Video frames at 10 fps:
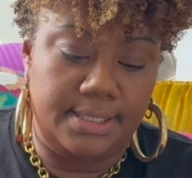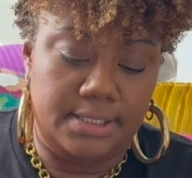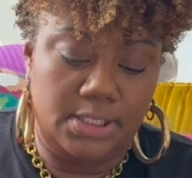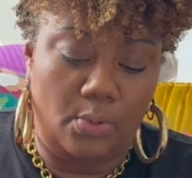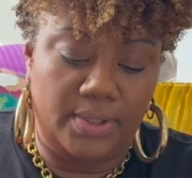
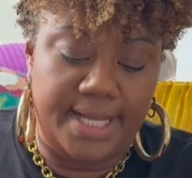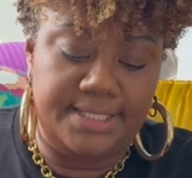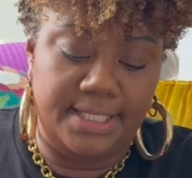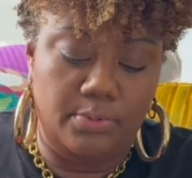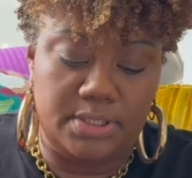So what I
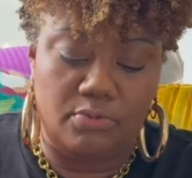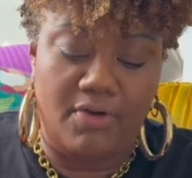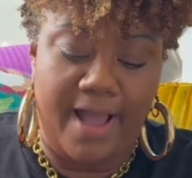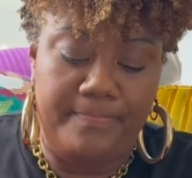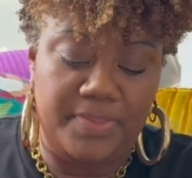did was
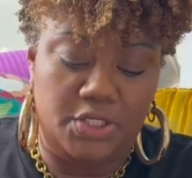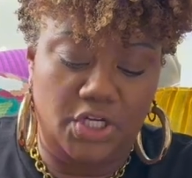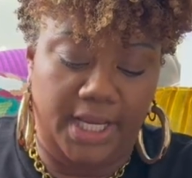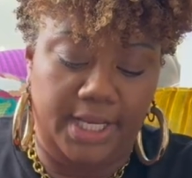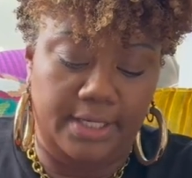wrap the
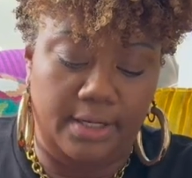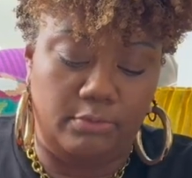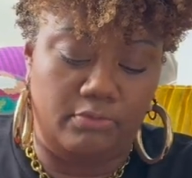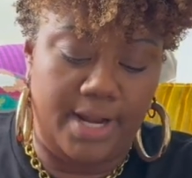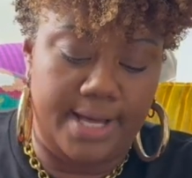chain
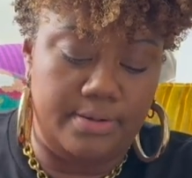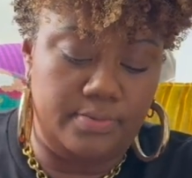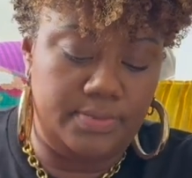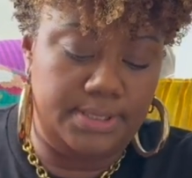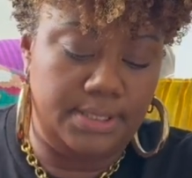
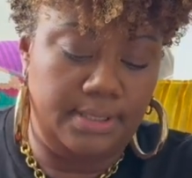around